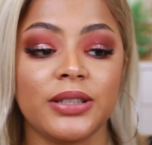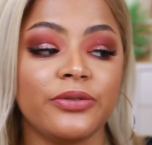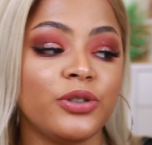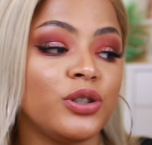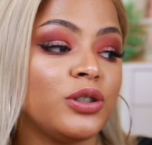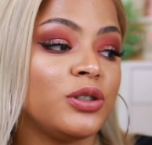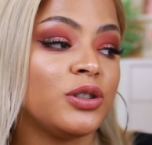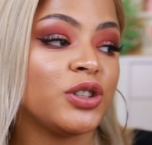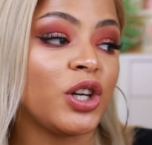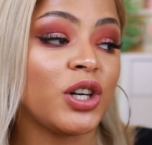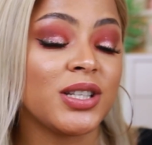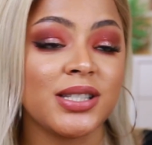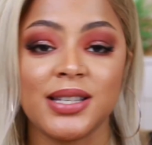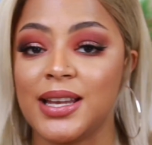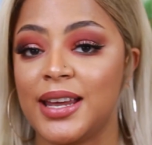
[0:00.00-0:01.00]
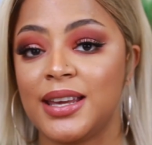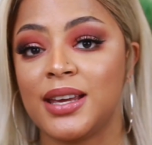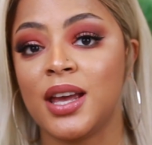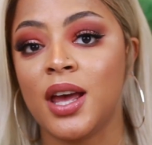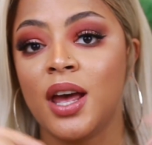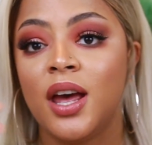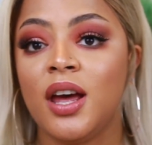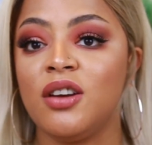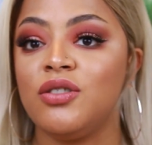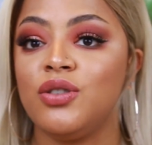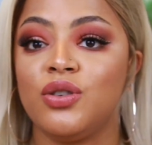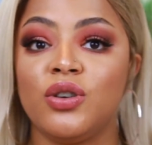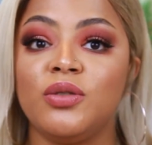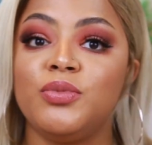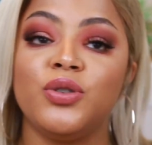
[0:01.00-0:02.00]
If you're not like,
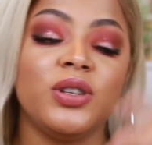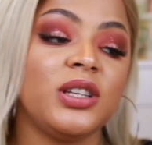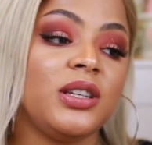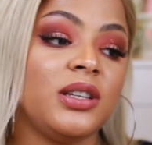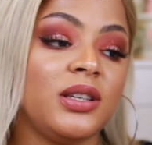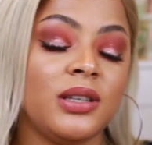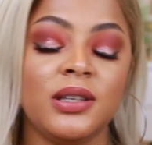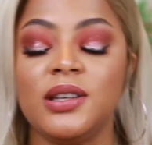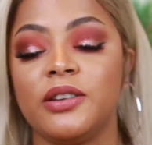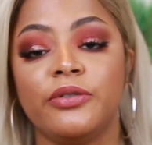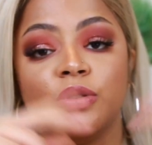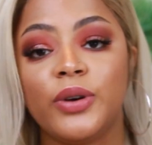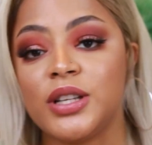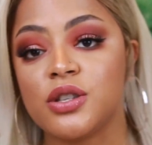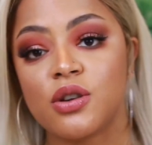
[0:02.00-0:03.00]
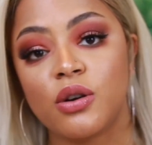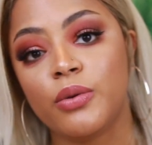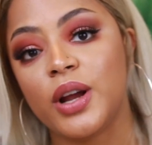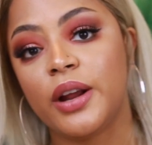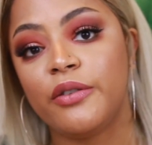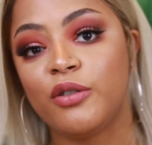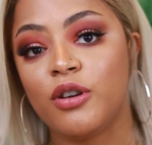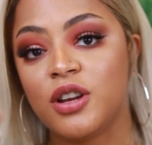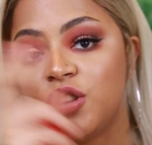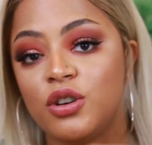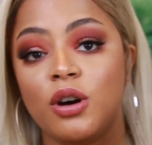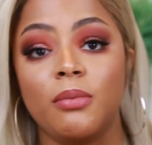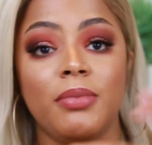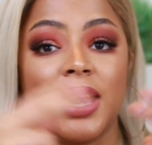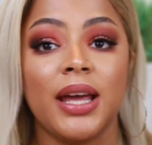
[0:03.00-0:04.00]
you know, a beauty influencer or whatever, and you're
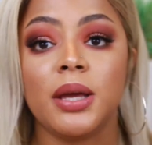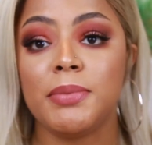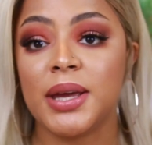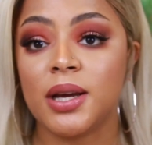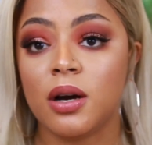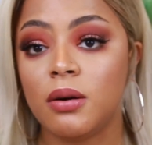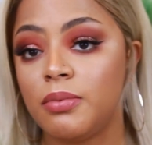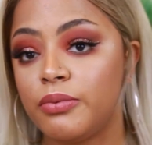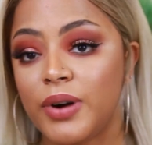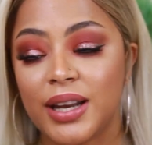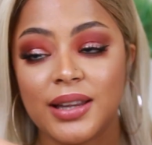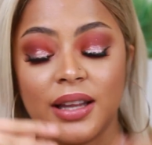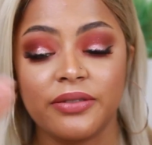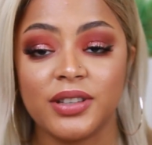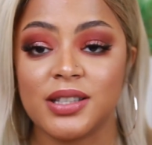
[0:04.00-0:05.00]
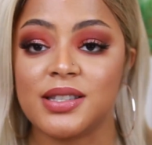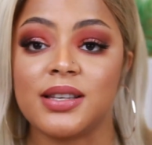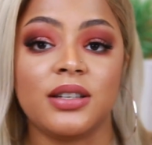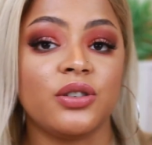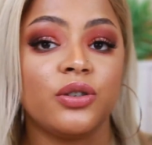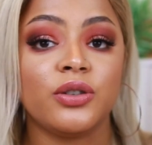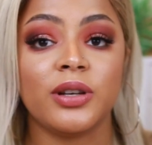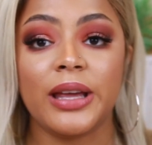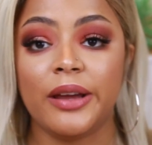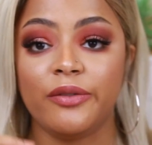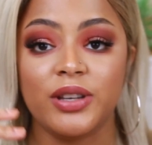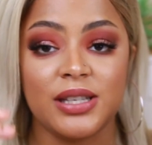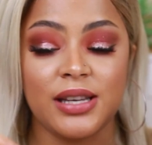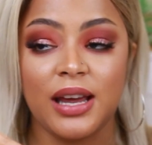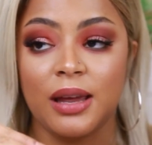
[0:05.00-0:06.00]
not buying makeup right, left and center
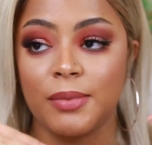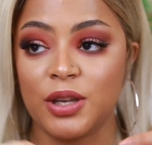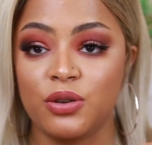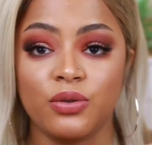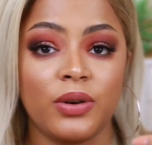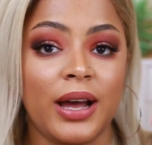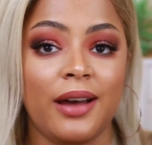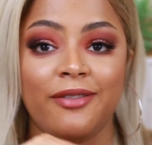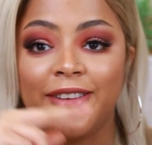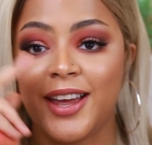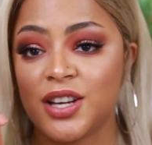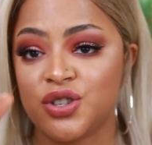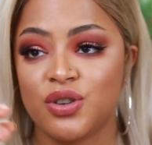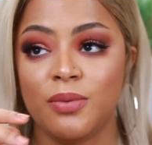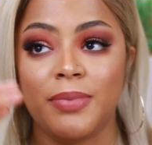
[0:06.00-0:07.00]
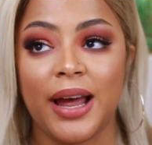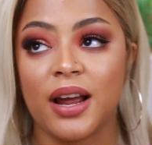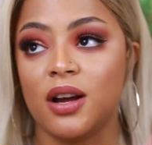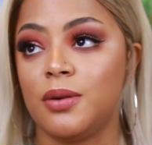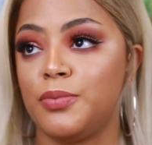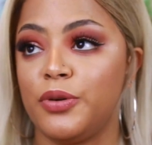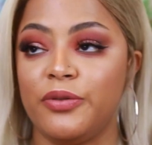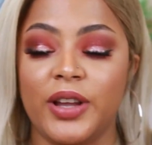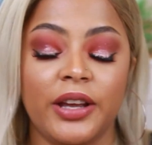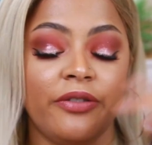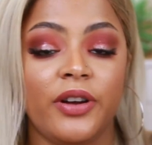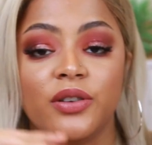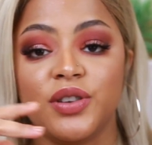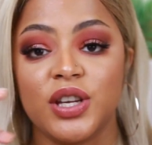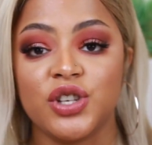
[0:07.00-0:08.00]
every time, and you don't have extra backup of like
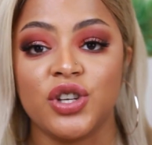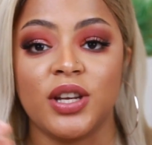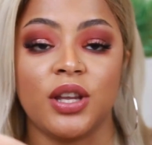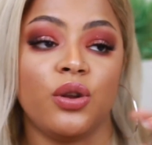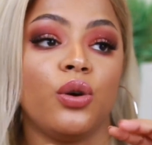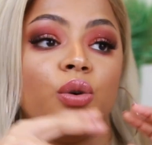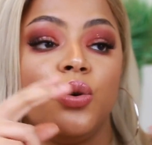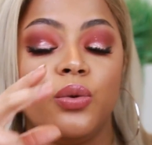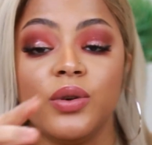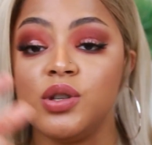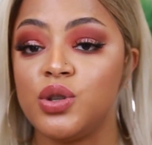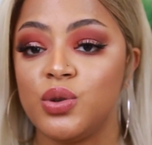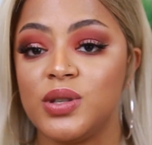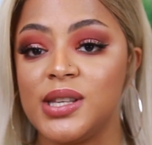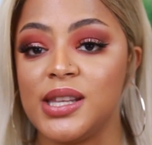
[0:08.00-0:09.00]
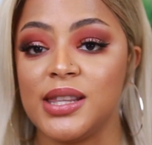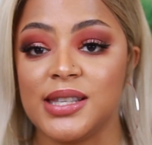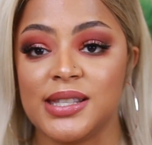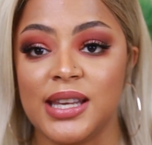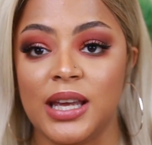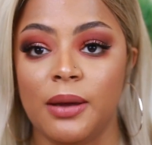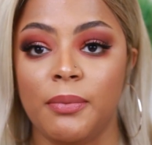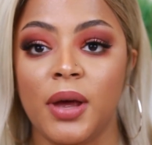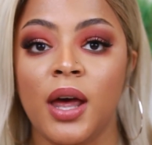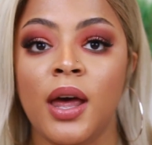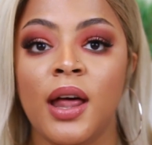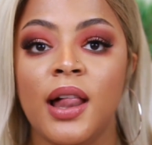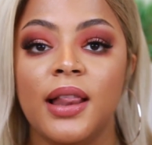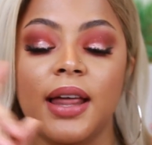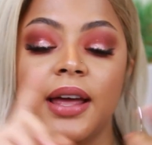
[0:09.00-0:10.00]
foundation, and you're always using the same
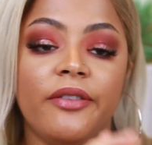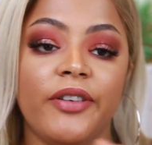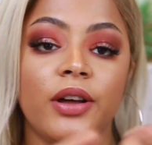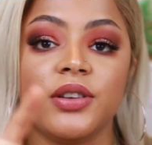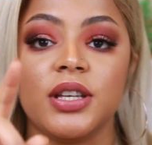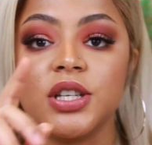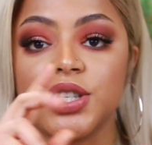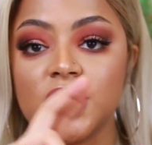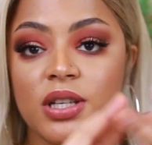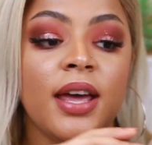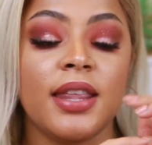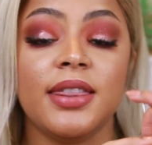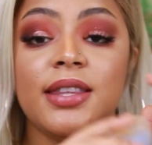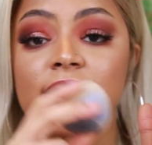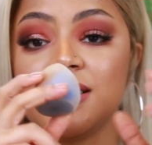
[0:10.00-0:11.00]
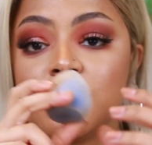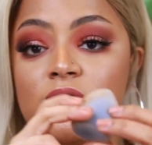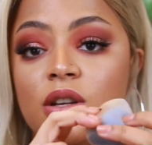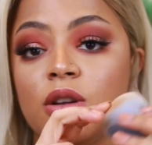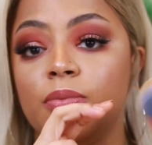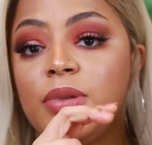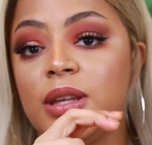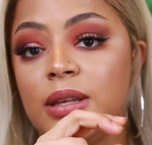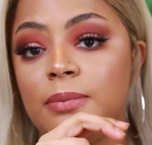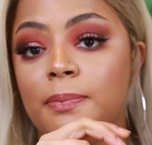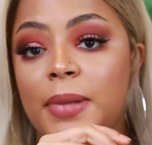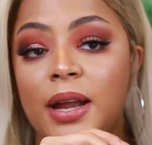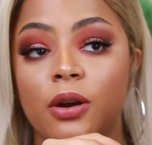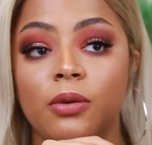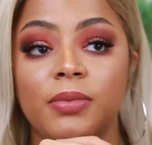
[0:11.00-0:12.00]
like foundation, this is gonna be
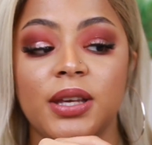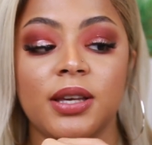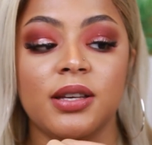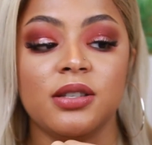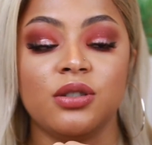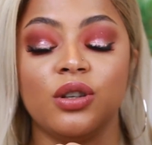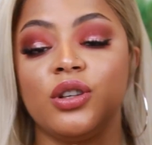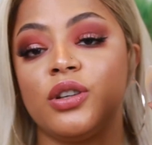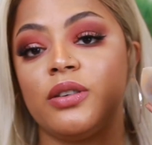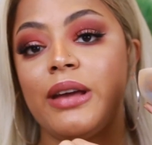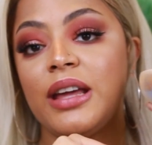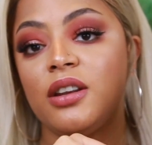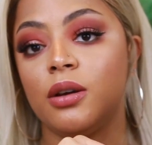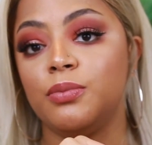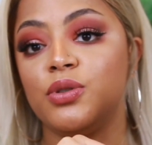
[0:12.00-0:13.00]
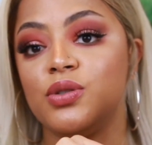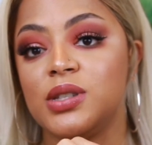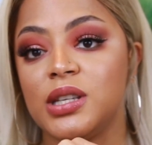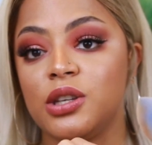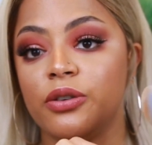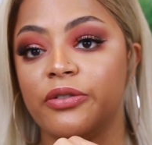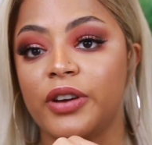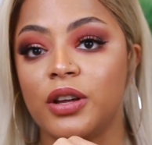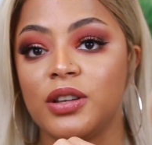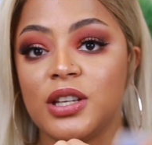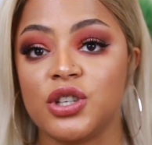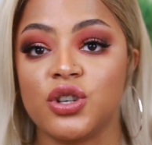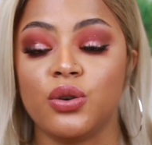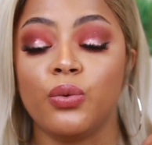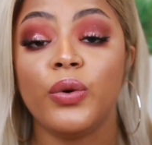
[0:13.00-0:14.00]
better because you're gonna end up using your
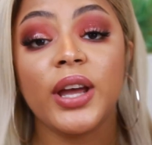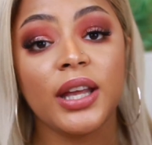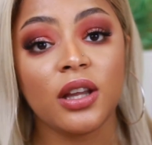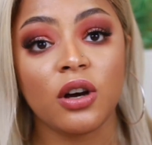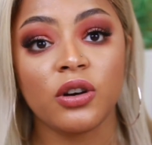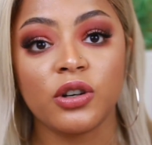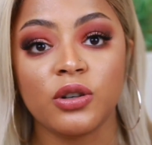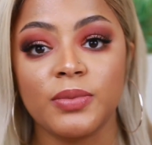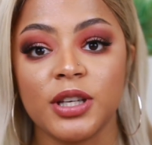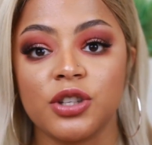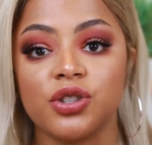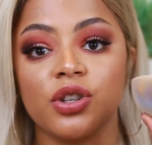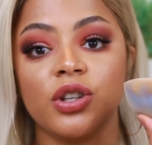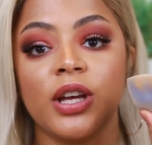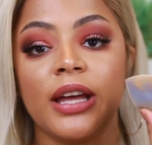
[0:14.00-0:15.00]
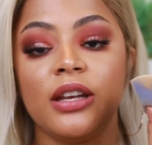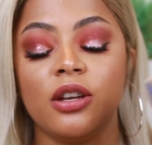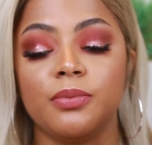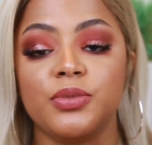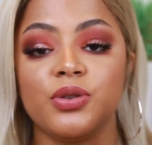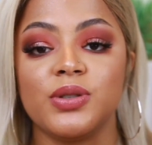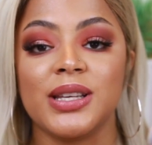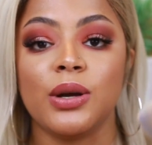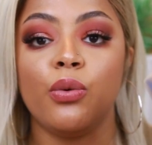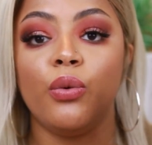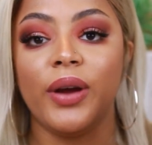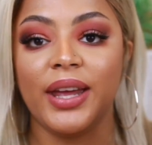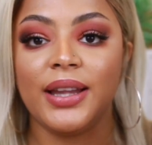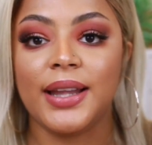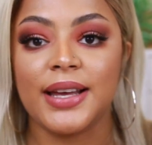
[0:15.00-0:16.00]
foundation way longer, because you're gonna end up using
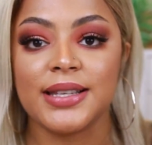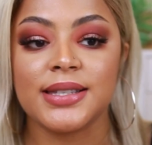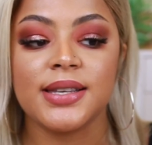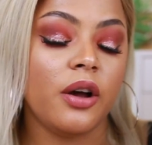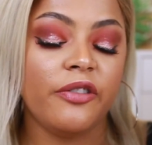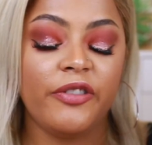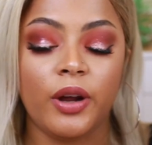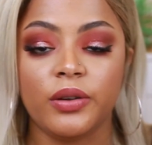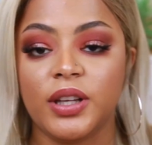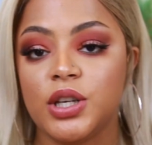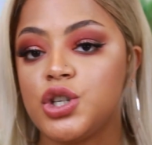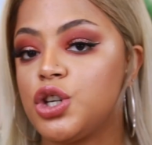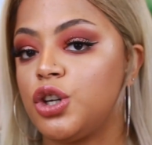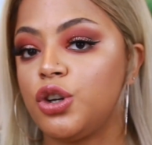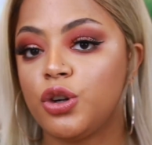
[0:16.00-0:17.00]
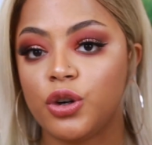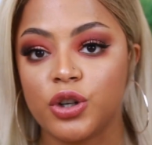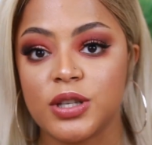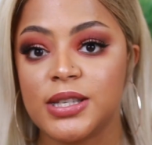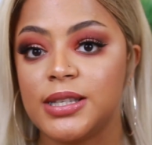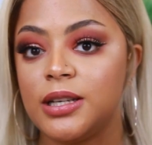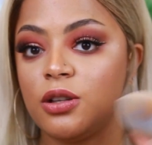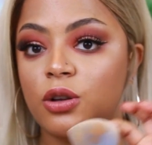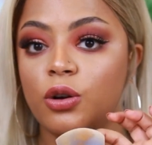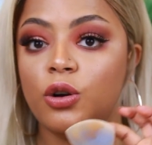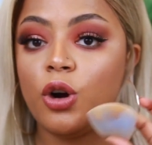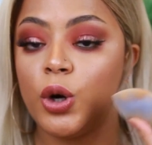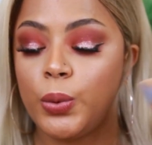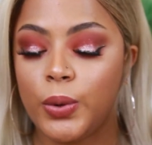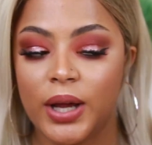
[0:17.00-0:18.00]
way less foundation or concealer
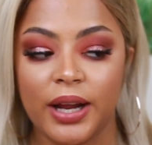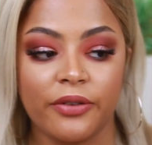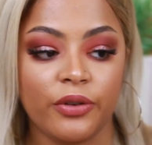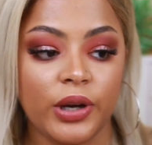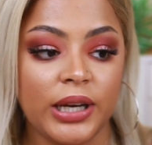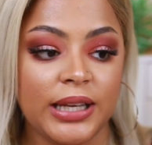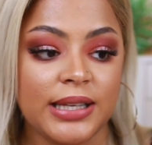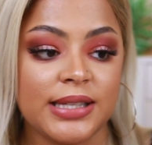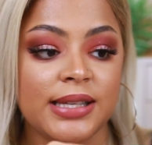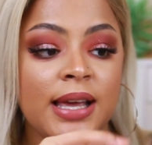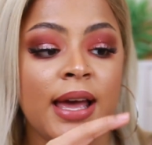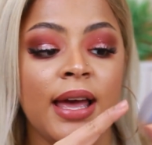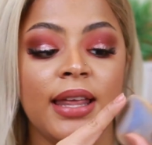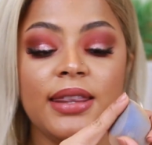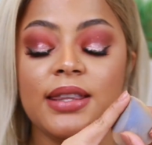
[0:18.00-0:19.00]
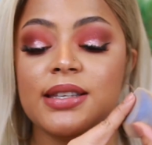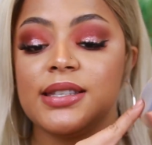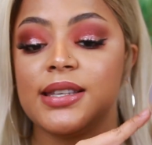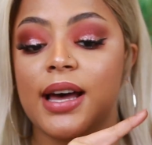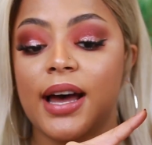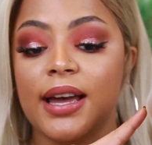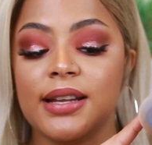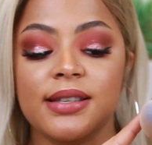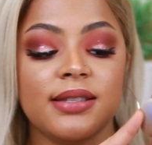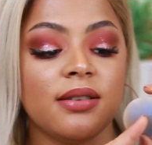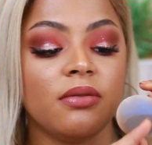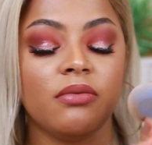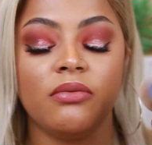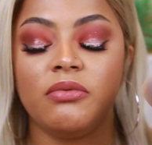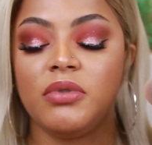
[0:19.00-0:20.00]
or whatever it is. The
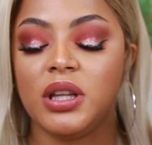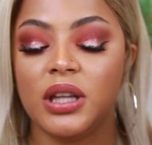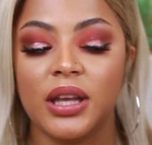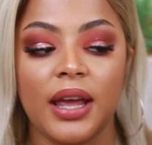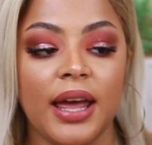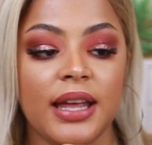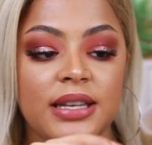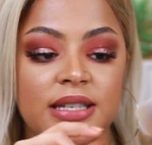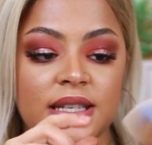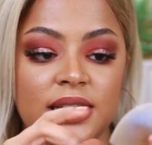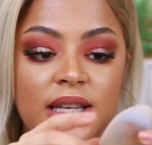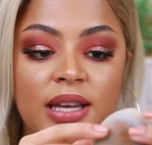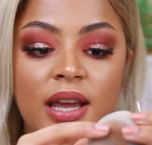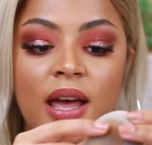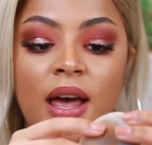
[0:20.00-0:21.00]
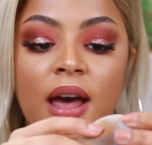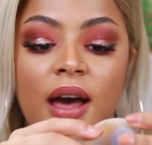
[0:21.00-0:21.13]
sides, really handy.